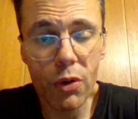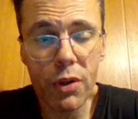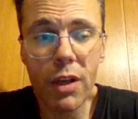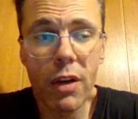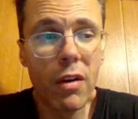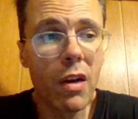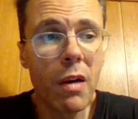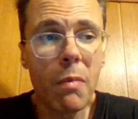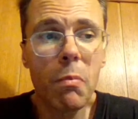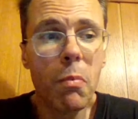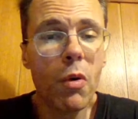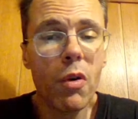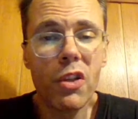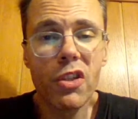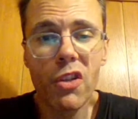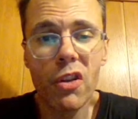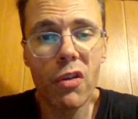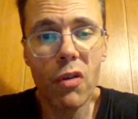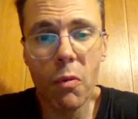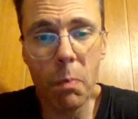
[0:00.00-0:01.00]
They're gonna
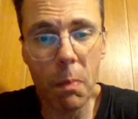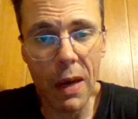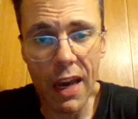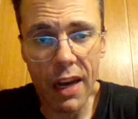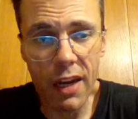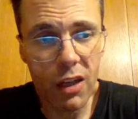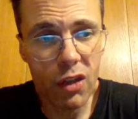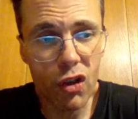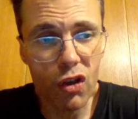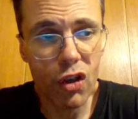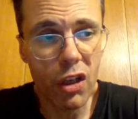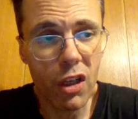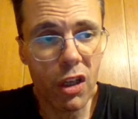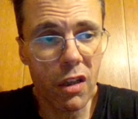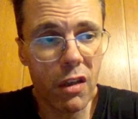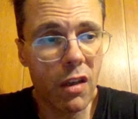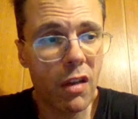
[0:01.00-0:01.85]
poison your packaging.